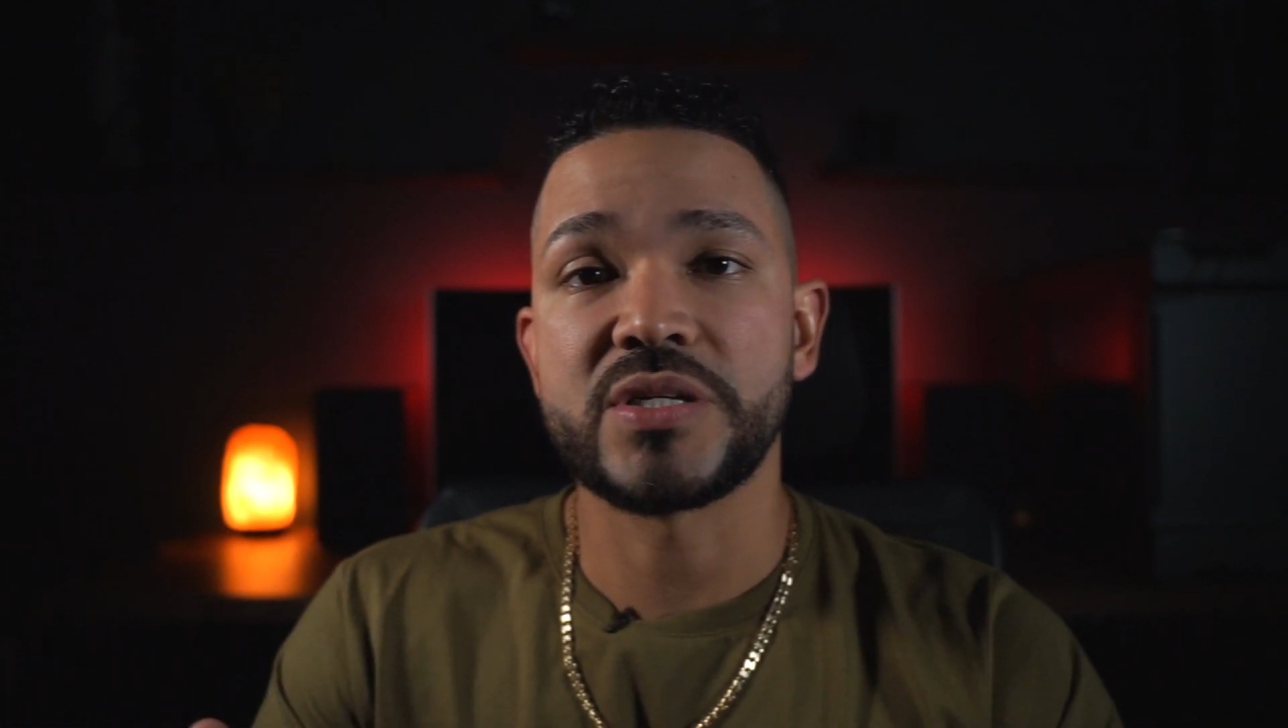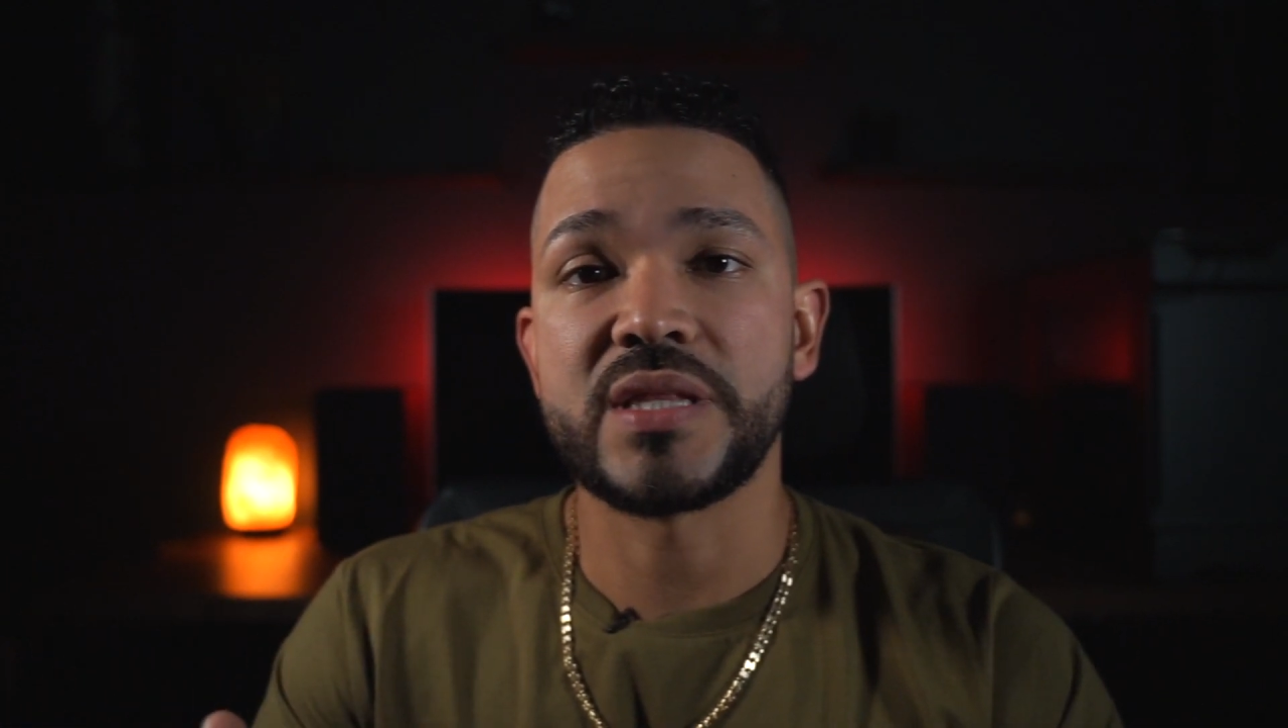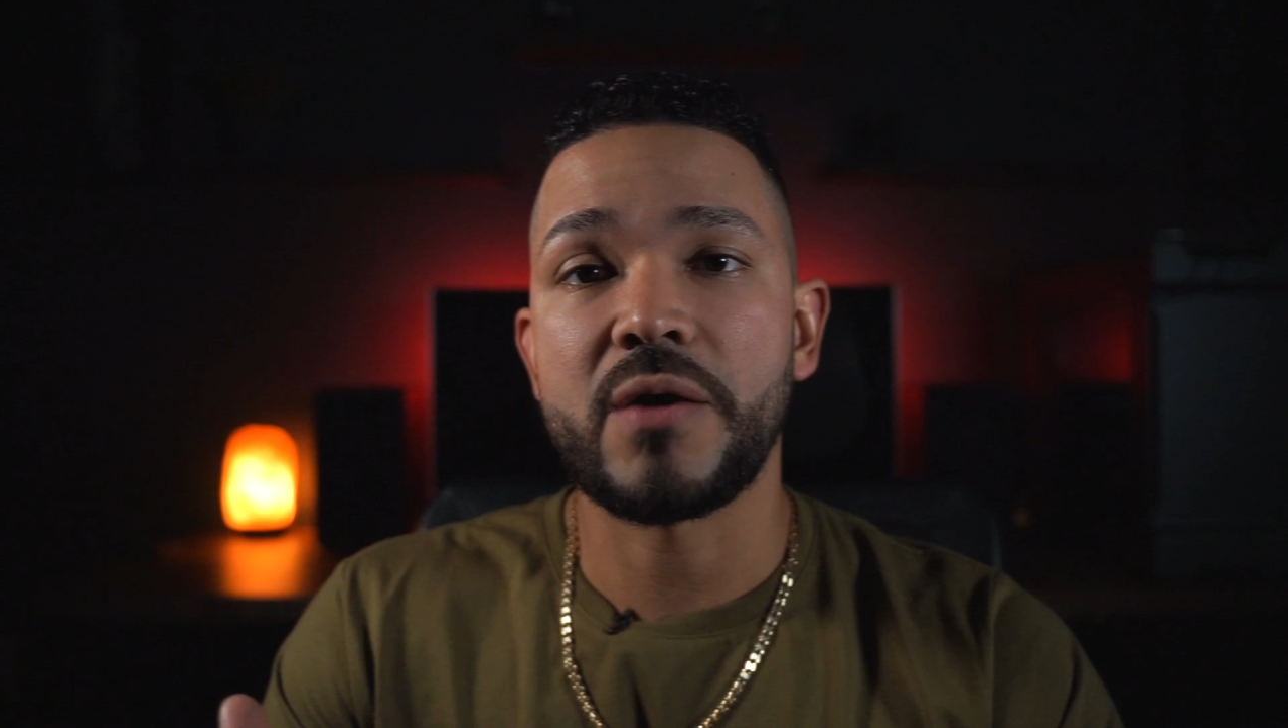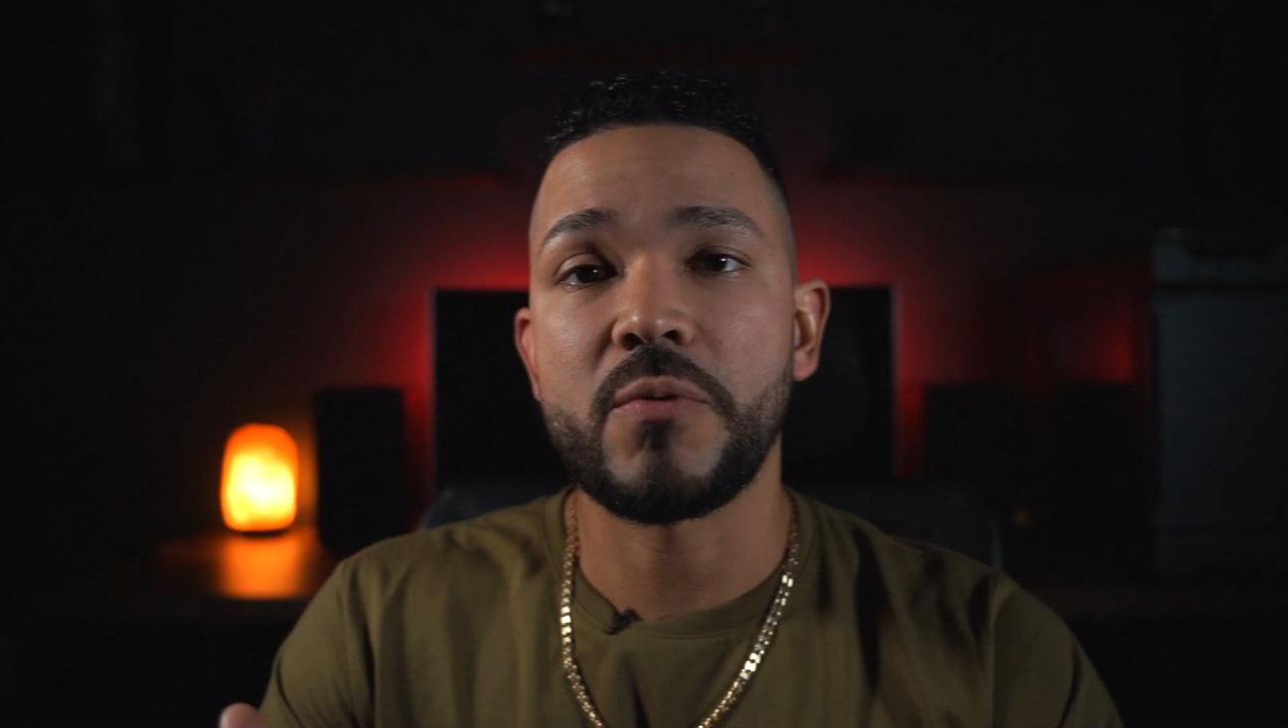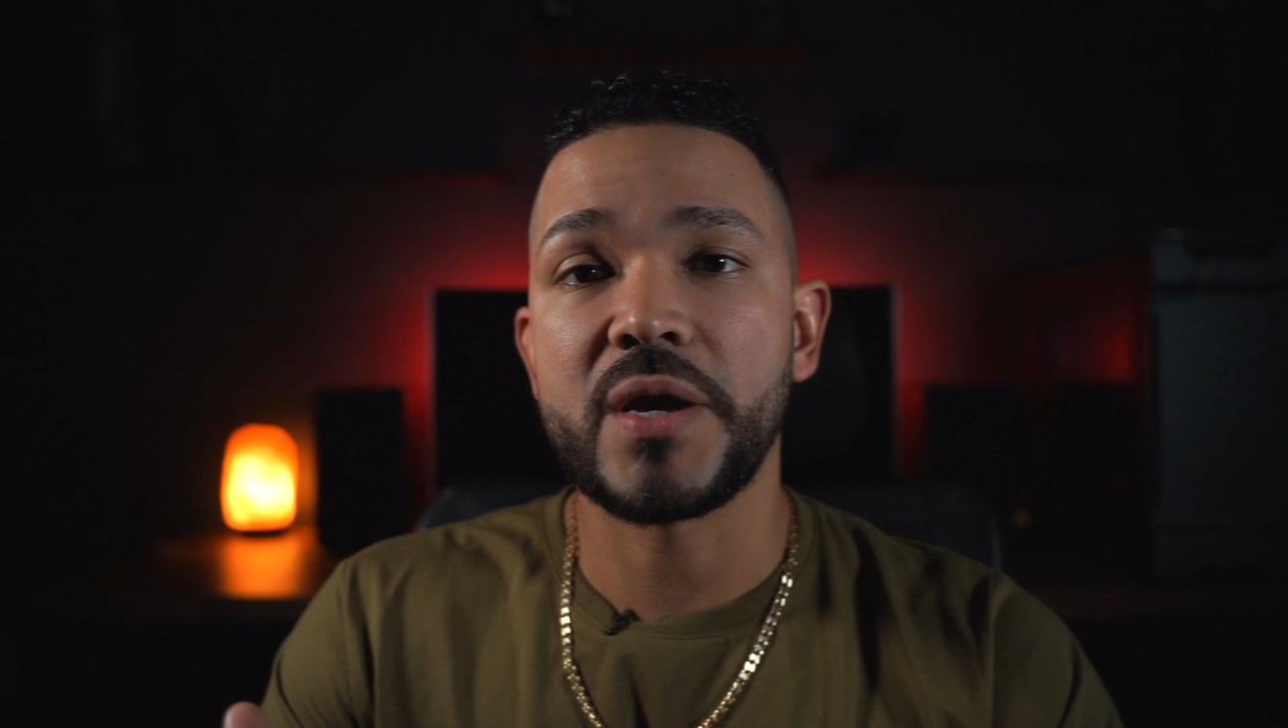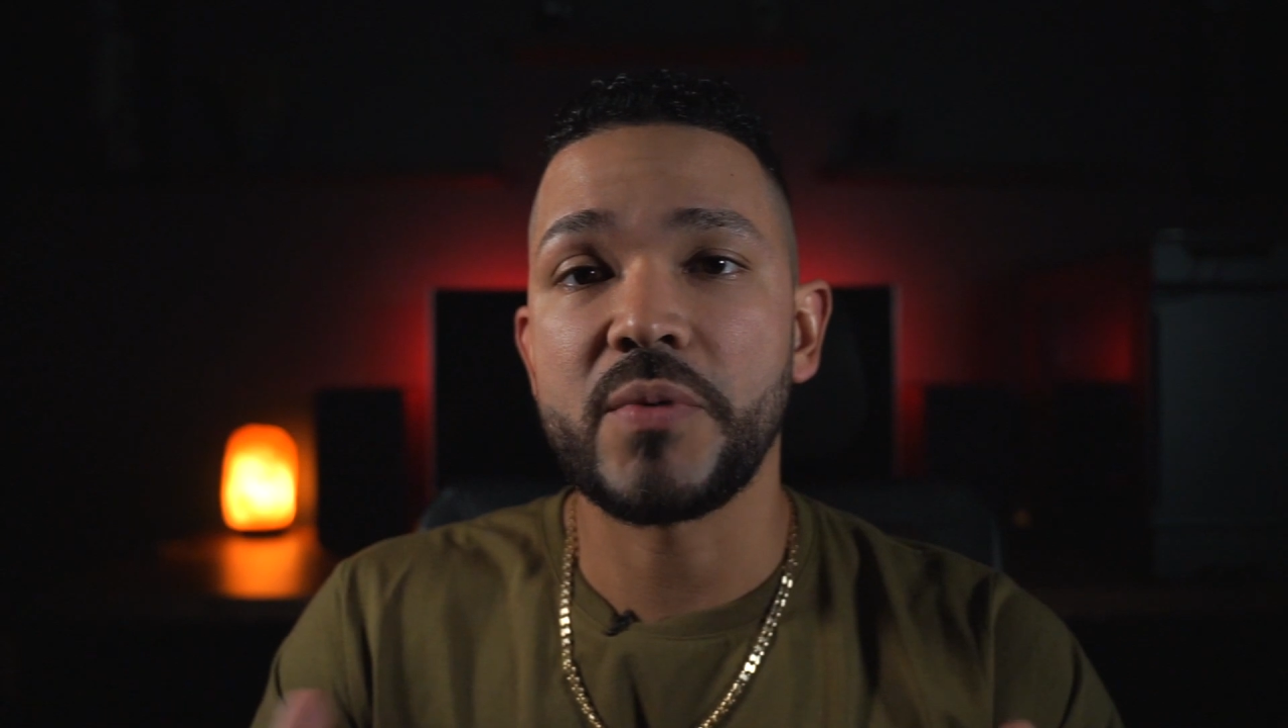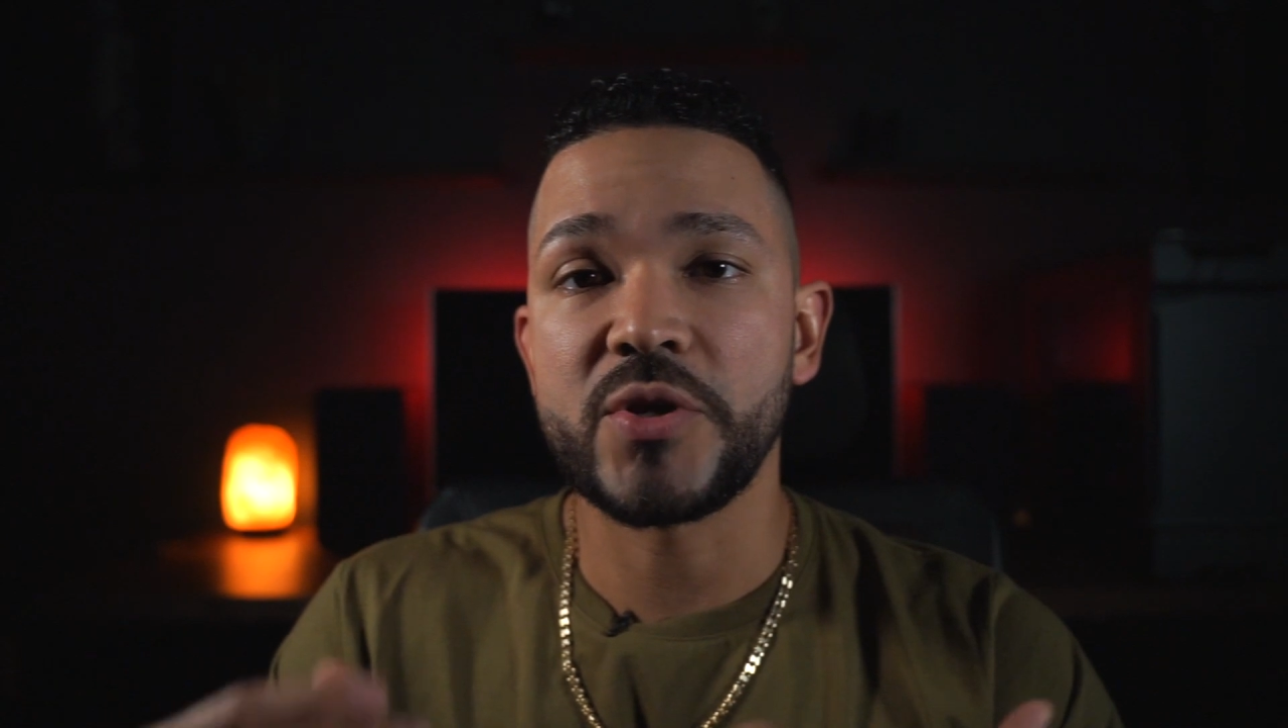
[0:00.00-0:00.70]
That way, when